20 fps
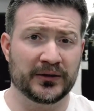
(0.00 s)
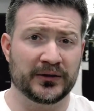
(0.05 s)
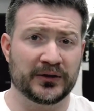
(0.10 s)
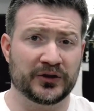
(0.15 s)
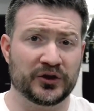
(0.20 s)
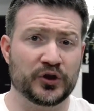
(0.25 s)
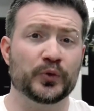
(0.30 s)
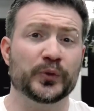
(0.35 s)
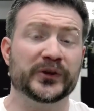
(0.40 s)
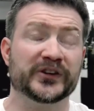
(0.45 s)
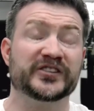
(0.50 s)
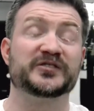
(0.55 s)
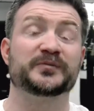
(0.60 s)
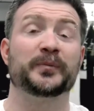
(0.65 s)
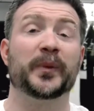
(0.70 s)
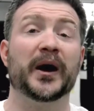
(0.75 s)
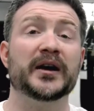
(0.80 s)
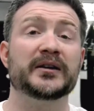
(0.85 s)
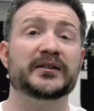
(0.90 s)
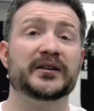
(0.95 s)
You
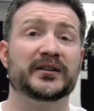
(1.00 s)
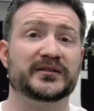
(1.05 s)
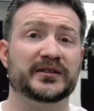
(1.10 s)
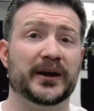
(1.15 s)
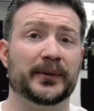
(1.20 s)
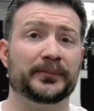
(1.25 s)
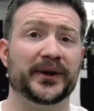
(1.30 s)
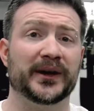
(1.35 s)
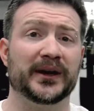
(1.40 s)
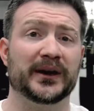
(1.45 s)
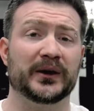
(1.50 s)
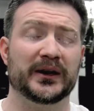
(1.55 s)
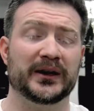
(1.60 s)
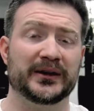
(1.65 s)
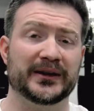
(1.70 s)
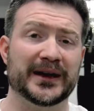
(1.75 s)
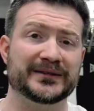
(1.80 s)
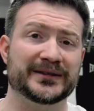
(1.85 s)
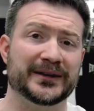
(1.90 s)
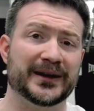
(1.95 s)
respond to something,
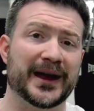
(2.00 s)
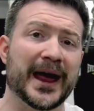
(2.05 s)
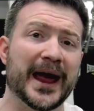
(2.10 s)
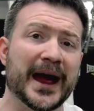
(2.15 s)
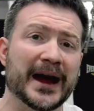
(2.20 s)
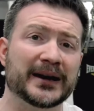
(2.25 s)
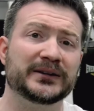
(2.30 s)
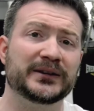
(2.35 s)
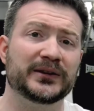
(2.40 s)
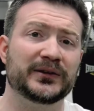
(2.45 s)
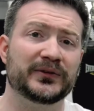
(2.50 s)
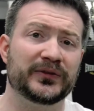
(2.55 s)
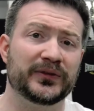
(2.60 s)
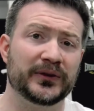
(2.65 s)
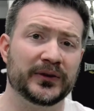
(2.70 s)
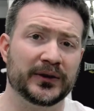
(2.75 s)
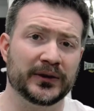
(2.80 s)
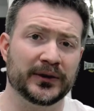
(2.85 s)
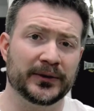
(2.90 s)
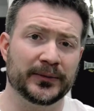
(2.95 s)
that's an
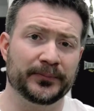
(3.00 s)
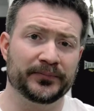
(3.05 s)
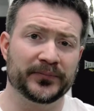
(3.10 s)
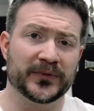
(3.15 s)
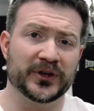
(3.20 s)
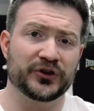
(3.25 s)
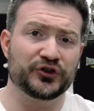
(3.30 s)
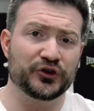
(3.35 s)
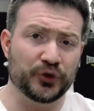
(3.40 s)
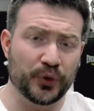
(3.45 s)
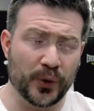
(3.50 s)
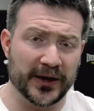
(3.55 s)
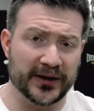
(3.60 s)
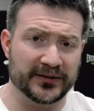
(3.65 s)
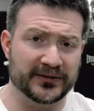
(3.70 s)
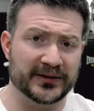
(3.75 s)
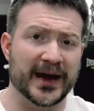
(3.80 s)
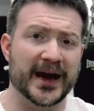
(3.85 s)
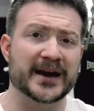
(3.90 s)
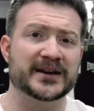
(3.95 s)
active
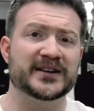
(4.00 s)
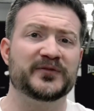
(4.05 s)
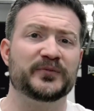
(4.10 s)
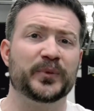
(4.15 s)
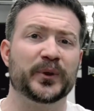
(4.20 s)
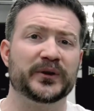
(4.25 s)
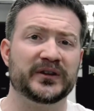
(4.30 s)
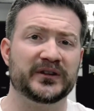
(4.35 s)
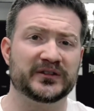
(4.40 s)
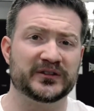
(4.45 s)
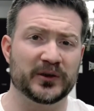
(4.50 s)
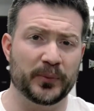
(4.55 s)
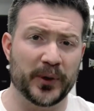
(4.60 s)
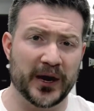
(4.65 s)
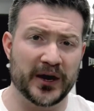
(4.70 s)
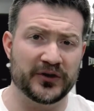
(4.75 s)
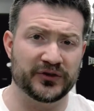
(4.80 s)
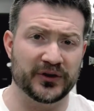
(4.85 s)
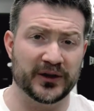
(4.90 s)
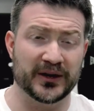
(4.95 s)
choice, active
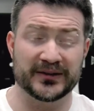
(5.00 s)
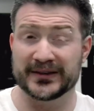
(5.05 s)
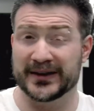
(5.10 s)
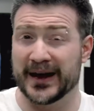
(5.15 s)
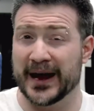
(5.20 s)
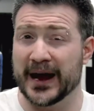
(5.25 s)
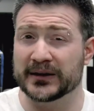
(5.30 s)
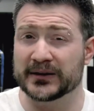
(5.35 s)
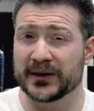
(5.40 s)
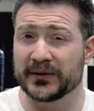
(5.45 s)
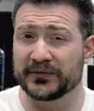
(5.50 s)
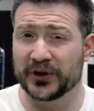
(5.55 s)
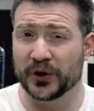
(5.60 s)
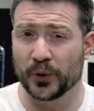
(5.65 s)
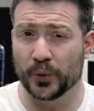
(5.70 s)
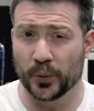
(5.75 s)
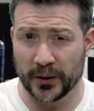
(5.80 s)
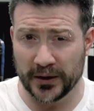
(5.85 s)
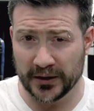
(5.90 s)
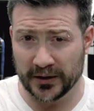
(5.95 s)
participation. It's an act of
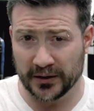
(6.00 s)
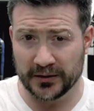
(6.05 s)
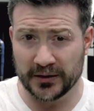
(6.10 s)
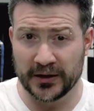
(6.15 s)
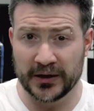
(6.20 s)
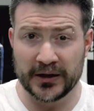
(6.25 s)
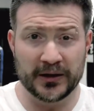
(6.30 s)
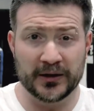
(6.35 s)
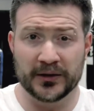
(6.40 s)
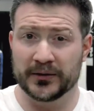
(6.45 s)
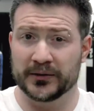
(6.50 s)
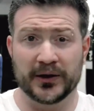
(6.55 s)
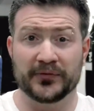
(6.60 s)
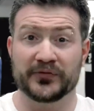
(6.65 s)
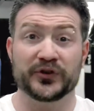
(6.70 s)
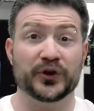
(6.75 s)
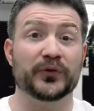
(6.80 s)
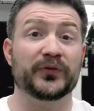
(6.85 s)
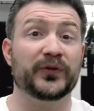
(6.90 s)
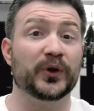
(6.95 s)
your will,
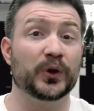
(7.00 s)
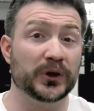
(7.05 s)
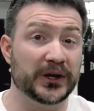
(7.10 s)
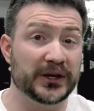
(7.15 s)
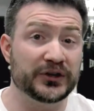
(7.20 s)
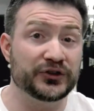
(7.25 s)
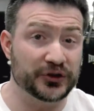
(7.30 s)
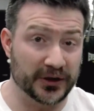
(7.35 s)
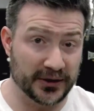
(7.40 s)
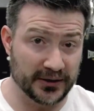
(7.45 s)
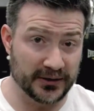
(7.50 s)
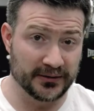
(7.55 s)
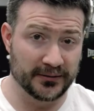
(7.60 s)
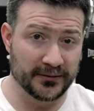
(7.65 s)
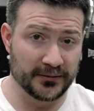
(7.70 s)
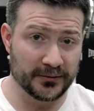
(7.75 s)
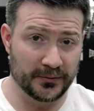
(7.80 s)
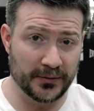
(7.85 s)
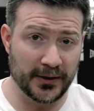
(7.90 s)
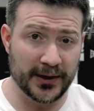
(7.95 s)
of your volition,
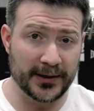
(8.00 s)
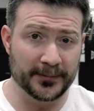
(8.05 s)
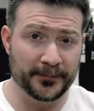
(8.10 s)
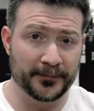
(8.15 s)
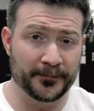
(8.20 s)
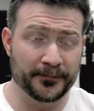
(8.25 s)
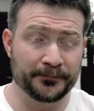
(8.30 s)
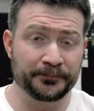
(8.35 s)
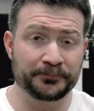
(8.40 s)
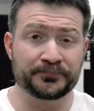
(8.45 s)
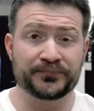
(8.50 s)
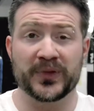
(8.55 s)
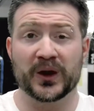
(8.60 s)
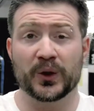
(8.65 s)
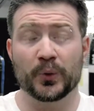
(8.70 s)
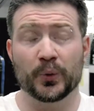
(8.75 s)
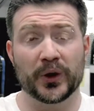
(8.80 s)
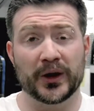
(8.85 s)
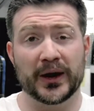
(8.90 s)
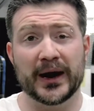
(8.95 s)
right?
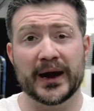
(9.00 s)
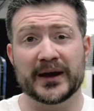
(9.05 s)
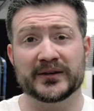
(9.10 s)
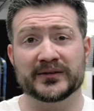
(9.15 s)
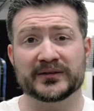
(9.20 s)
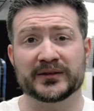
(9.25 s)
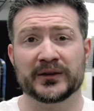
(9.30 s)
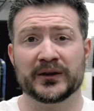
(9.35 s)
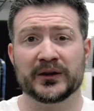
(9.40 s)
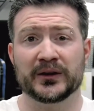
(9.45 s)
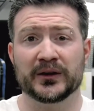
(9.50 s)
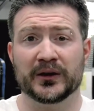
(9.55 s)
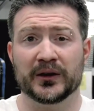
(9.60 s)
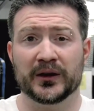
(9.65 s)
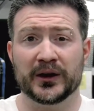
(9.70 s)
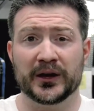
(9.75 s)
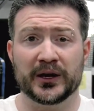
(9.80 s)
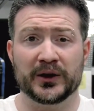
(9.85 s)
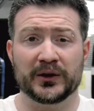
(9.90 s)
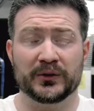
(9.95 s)
Whereas
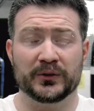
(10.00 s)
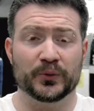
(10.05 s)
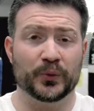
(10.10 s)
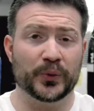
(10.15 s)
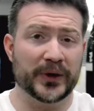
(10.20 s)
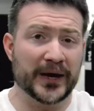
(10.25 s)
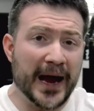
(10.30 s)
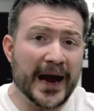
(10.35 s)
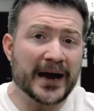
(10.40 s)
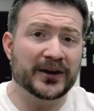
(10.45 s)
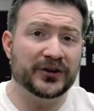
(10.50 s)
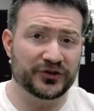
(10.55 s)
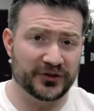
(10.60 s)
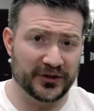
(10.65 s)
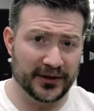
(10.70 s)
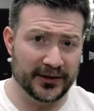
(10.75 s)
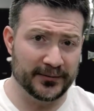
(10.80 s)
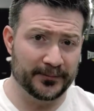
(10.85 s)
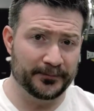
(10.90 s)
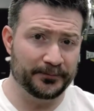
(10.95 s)
a
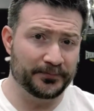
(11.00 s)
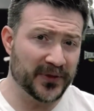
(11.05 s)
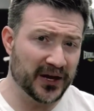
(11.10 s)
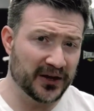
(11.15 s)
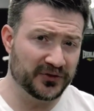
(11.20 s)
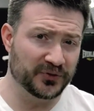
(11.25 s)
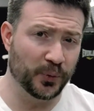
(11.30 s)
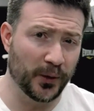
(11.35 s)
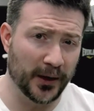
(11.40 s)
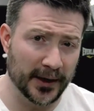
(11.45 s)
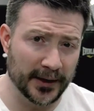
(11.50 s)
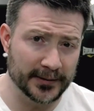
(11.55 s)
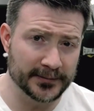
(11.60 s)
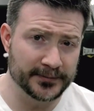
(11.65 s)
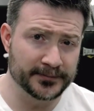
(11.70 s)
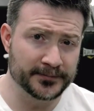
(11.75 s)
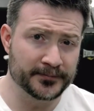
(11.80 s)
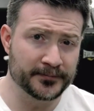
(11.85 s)
reaction is what?